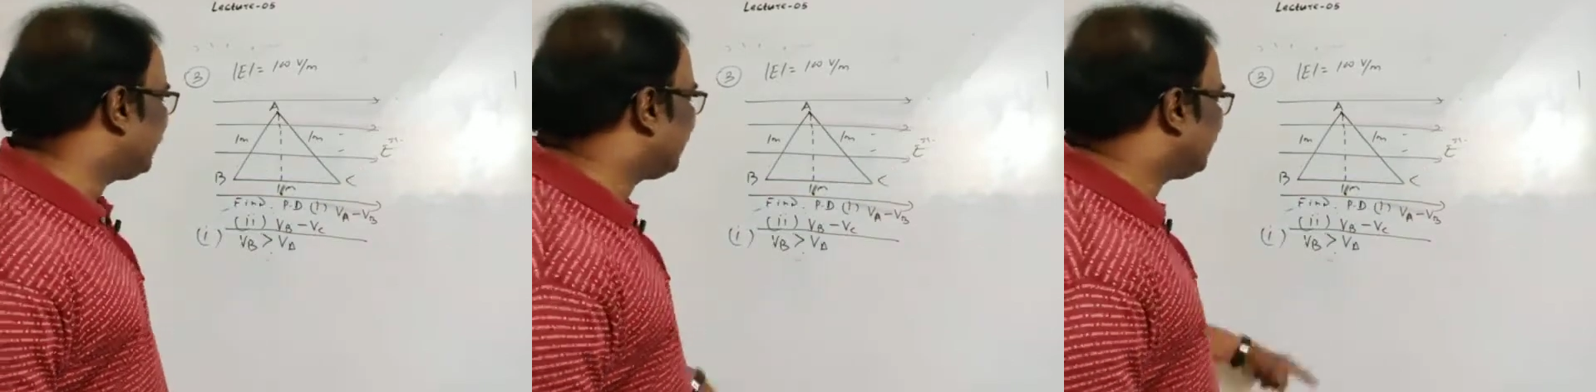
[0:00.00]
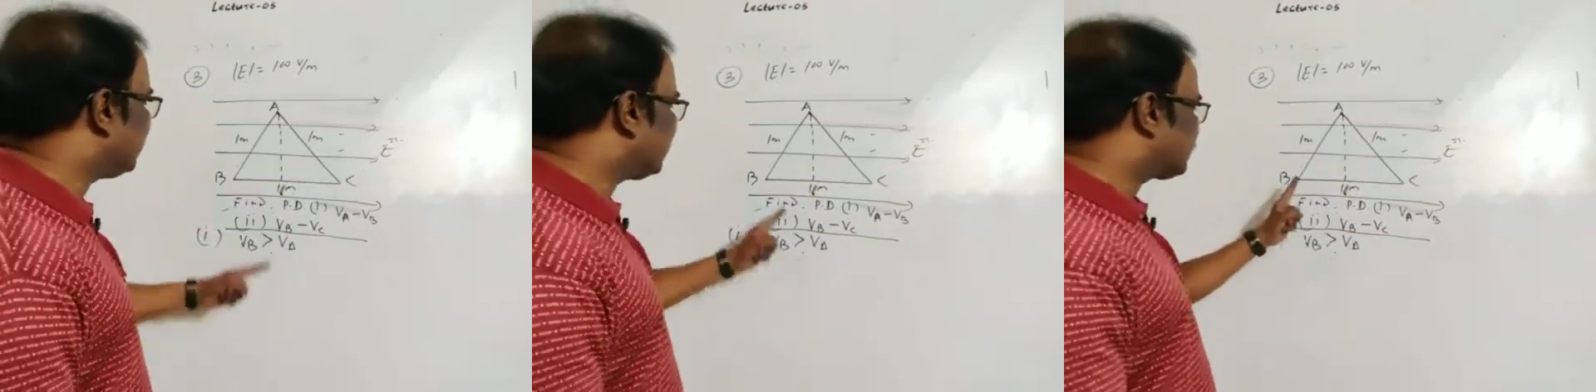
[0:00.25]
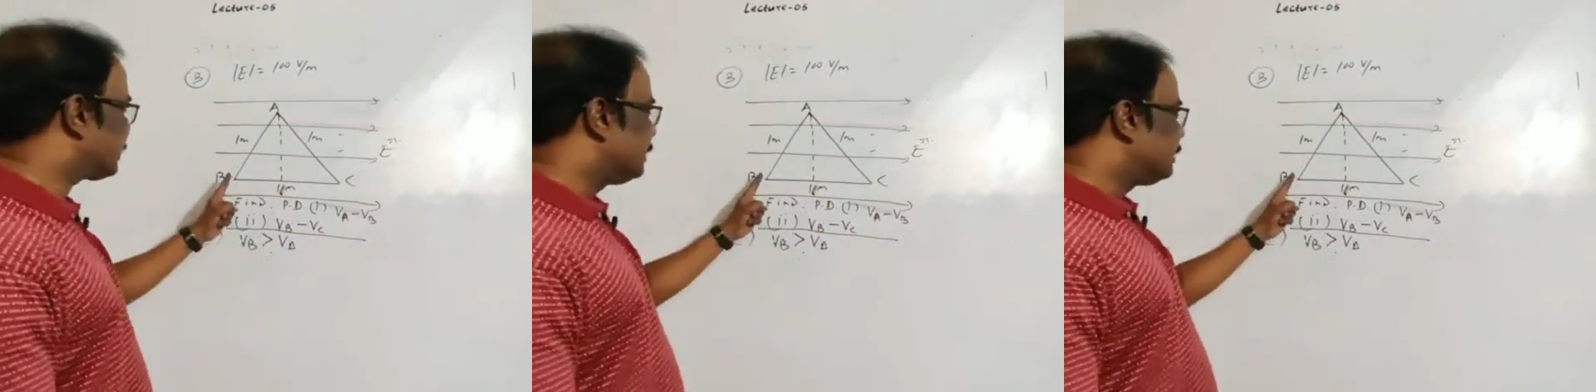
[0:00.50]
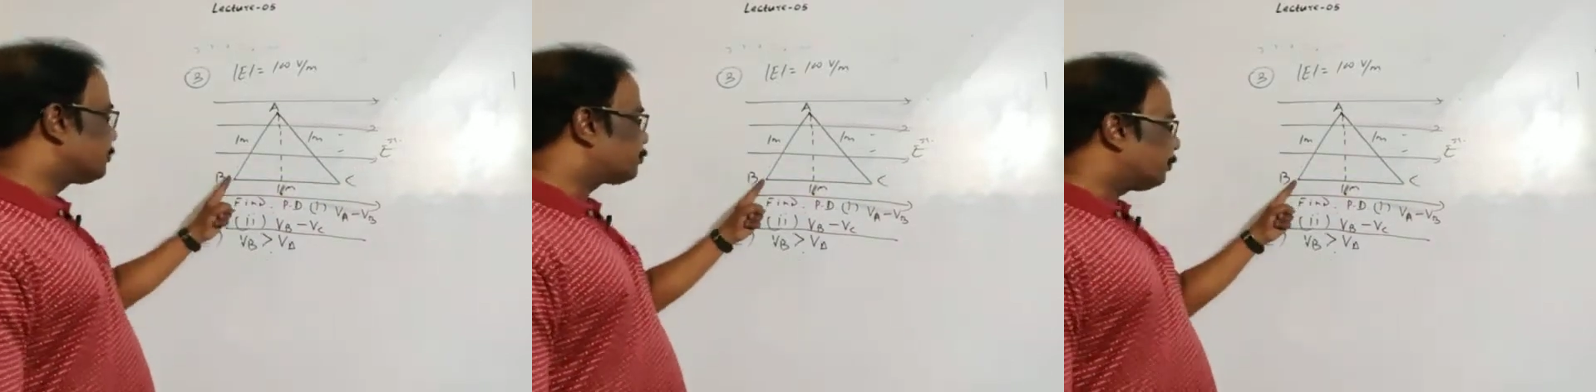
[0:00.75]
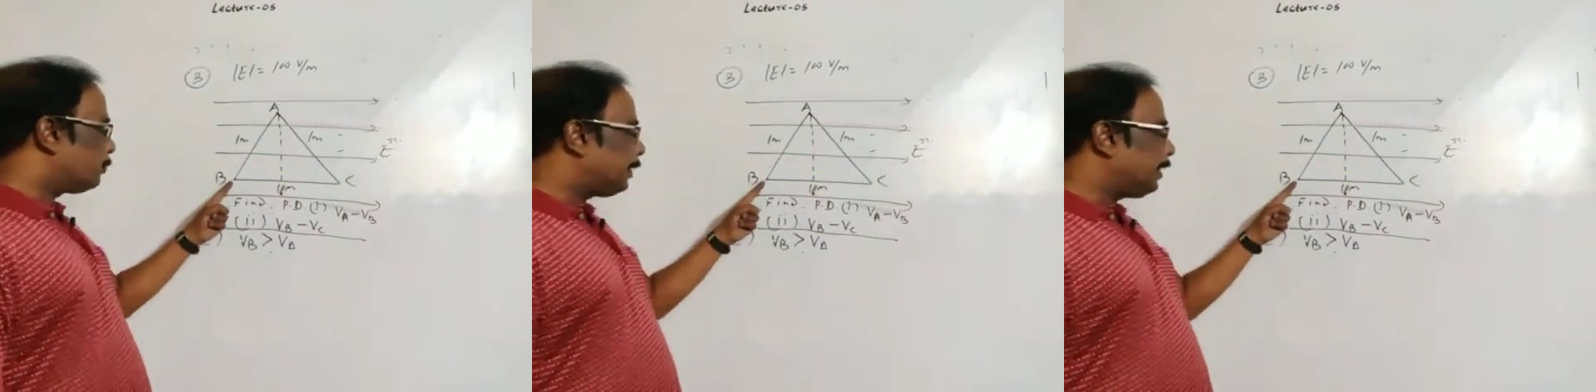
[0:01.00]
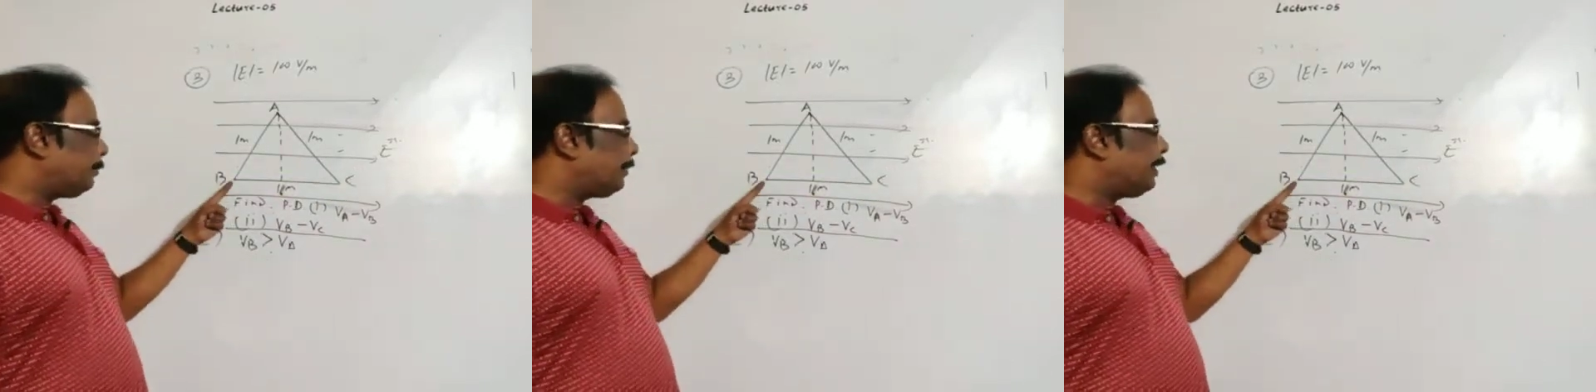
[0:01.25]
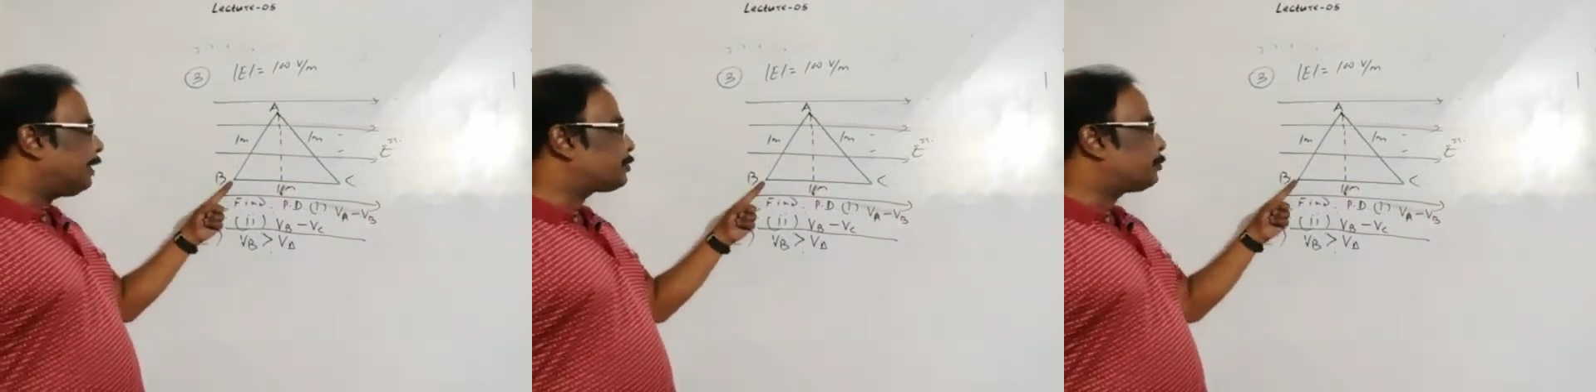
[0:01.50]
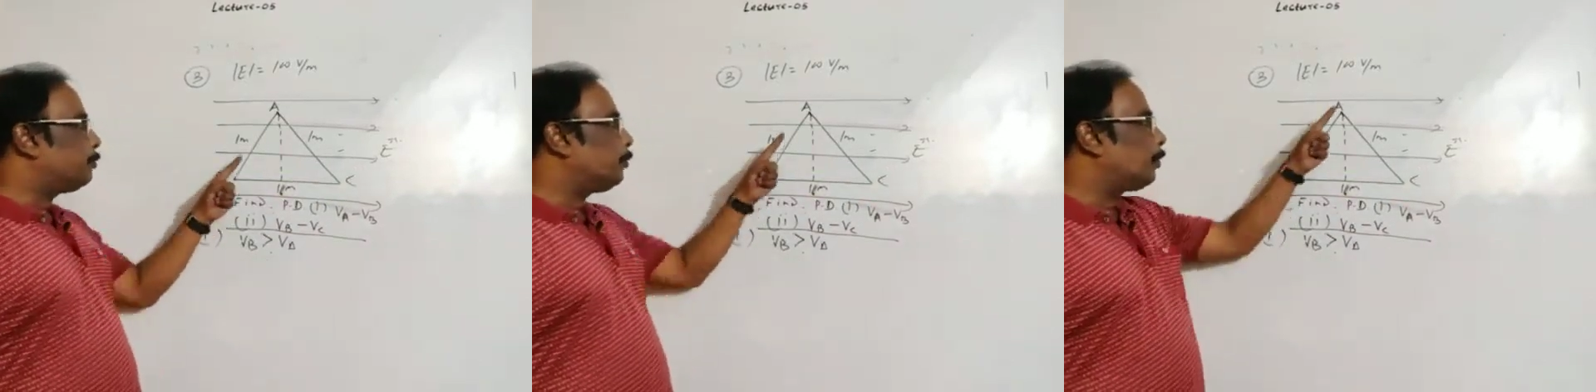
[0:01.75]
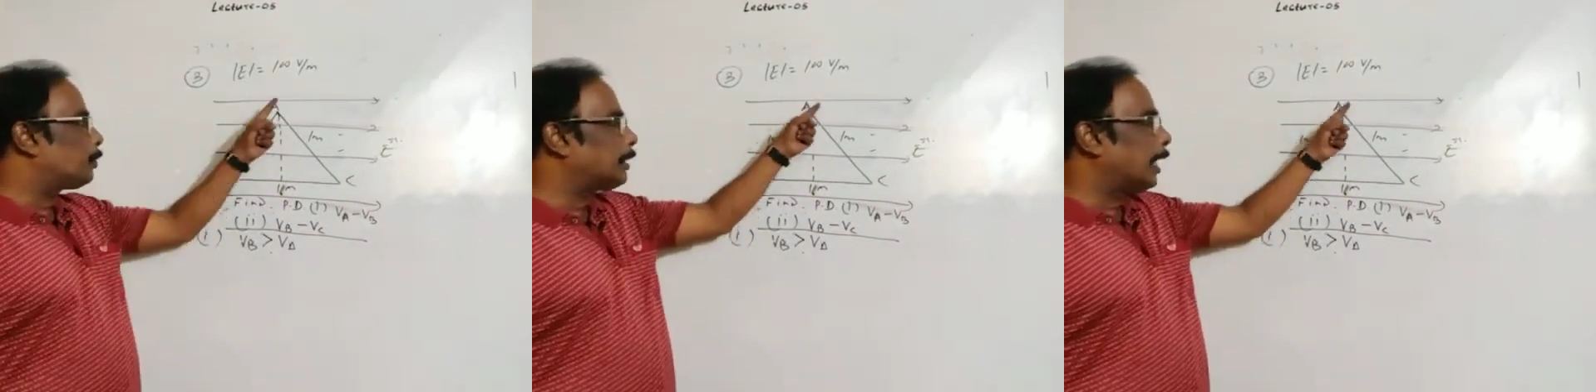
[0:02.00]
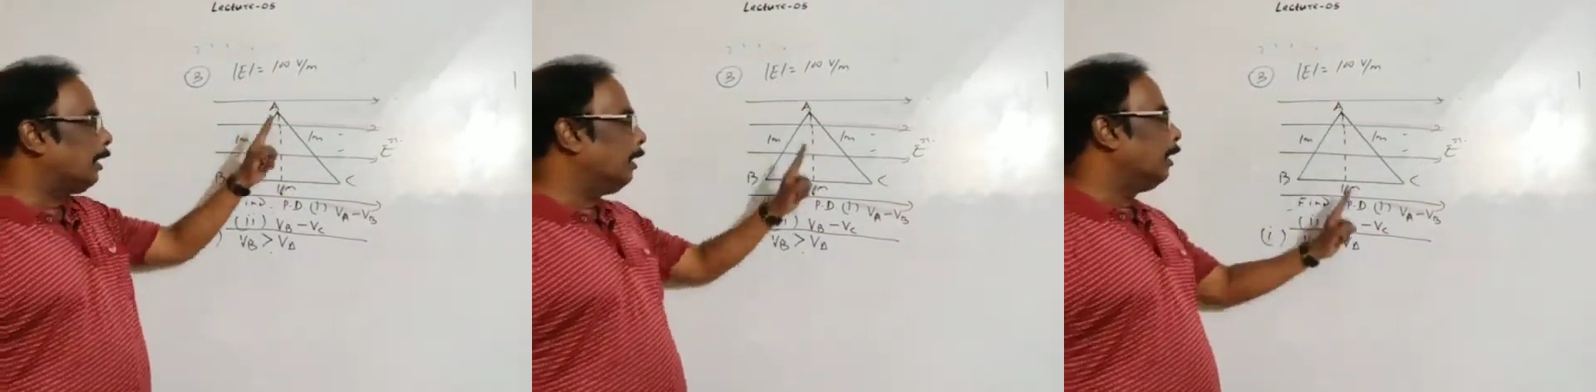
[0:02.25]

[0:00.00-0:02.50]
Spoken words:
decreases. So VB is more than